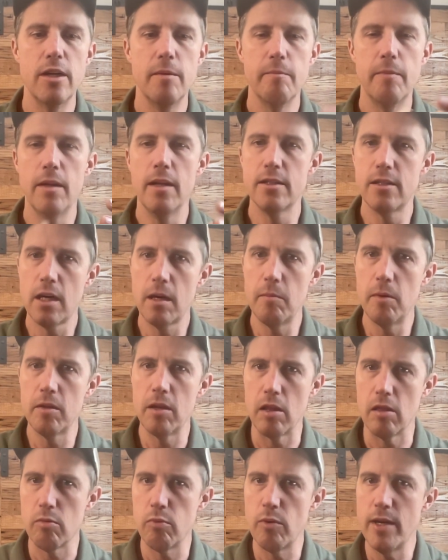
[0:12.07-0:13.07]
but let's talk about
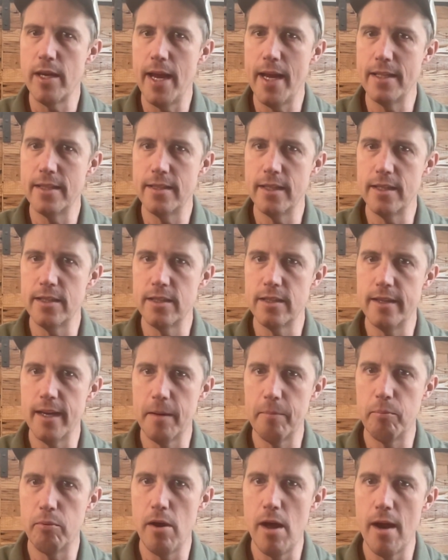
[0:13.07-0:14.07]
the 3/8 inch
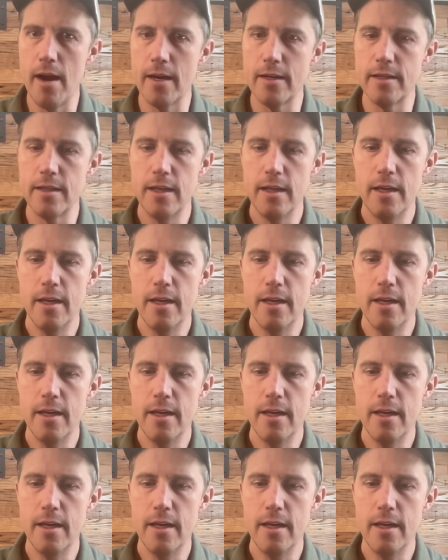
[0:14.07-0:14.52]
thick product.